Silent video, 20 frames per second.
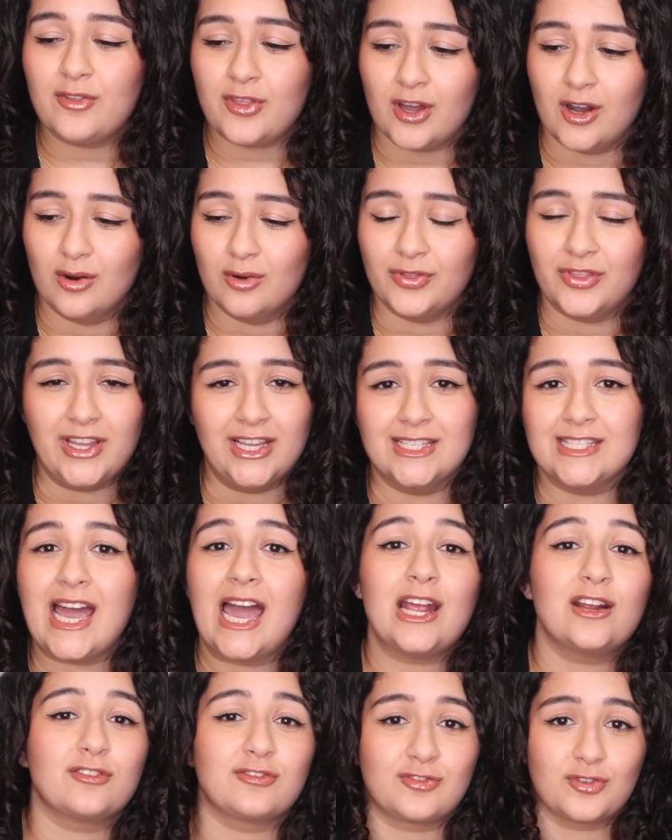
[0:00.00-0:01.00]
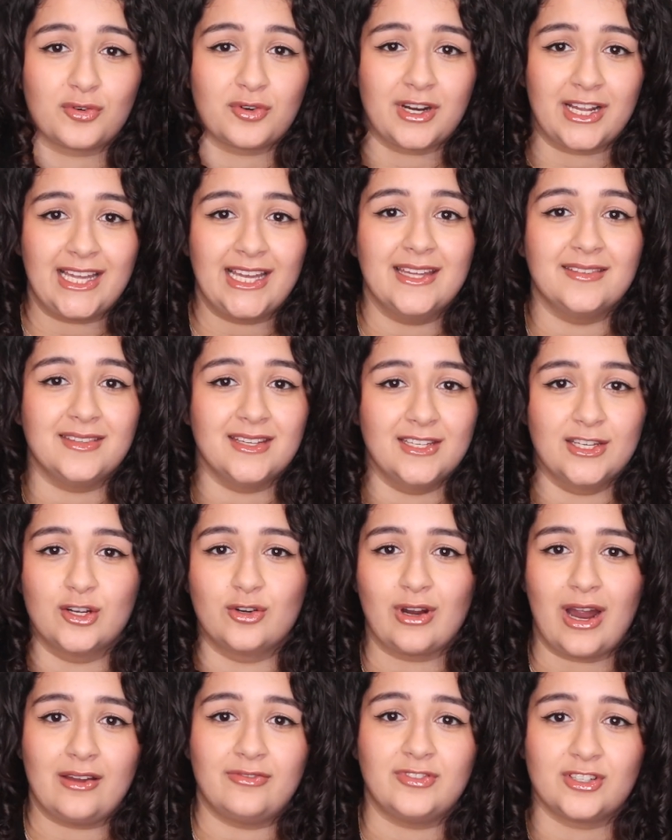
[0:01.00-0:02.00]
though, the entire story is in a
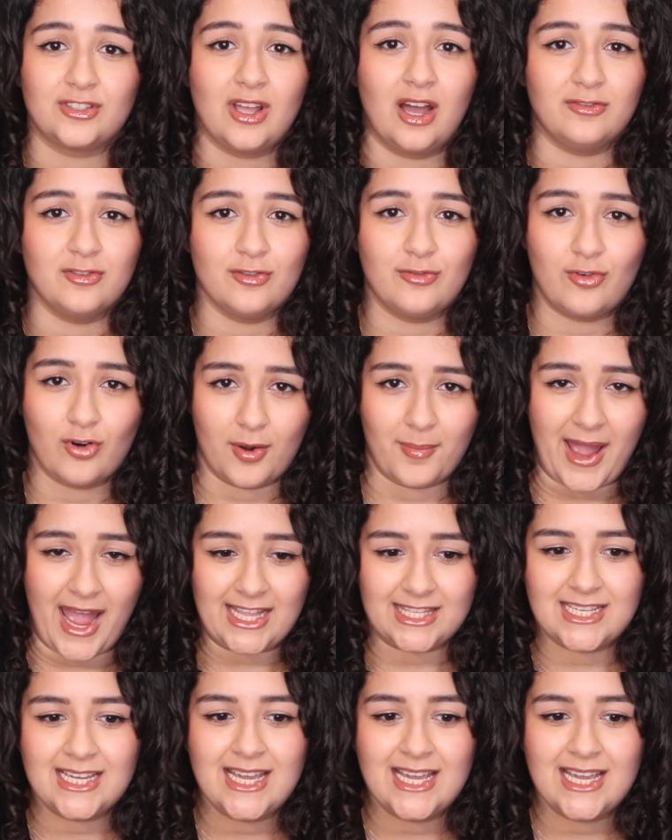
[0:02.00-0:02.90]
graphic novel format.